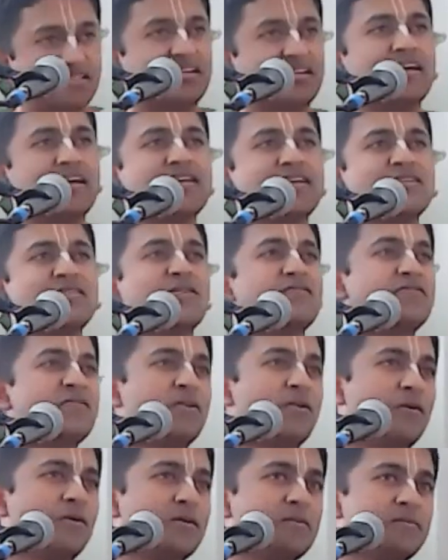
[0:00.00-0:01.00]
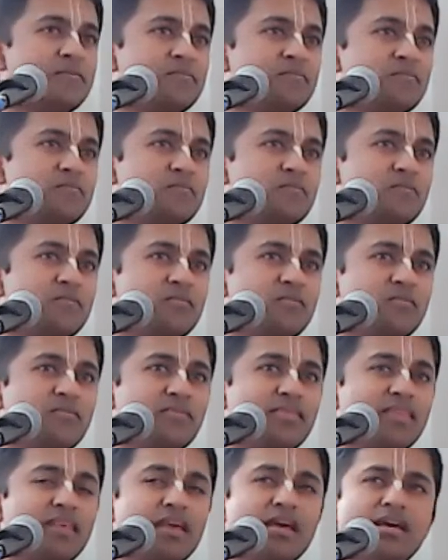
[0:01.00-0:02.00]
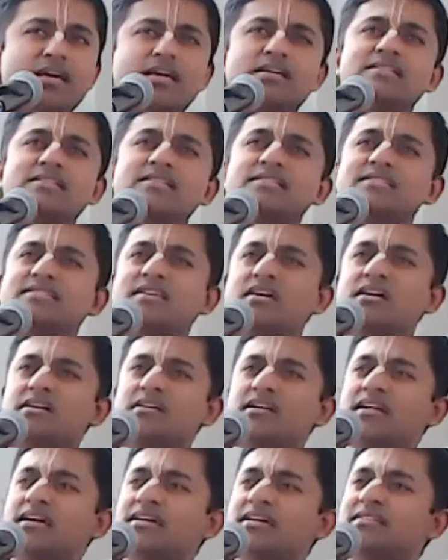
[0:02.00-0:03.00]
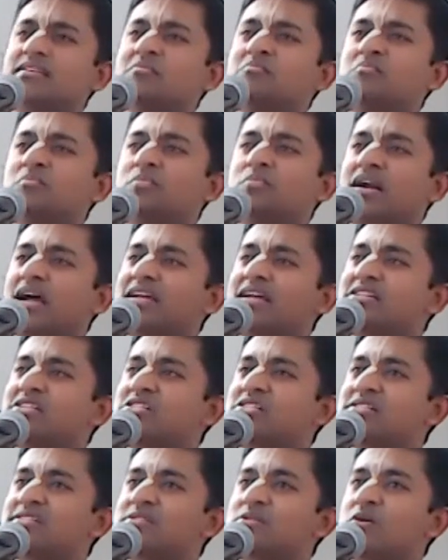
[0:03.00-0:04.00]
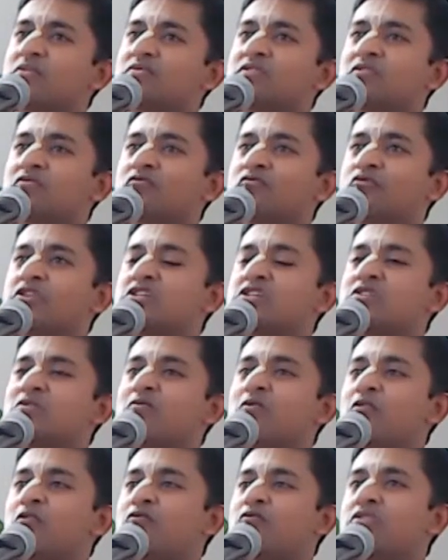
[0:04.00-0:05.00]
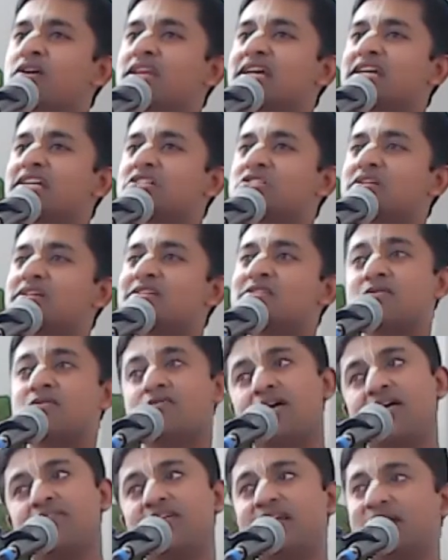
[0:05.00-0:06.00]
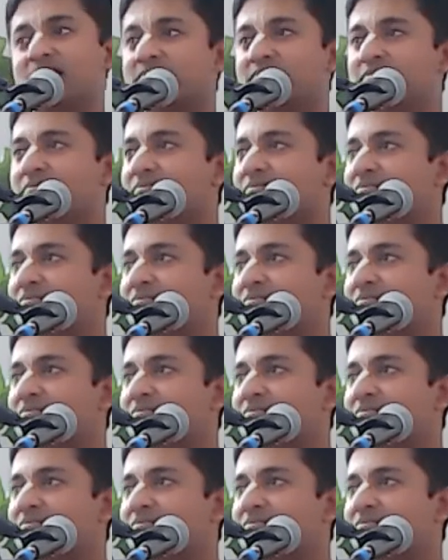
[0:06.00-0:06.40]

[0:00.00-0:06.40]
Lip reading: thighs of the Lord. He says they are like the branches of the wish-fulfilling trees of heaven.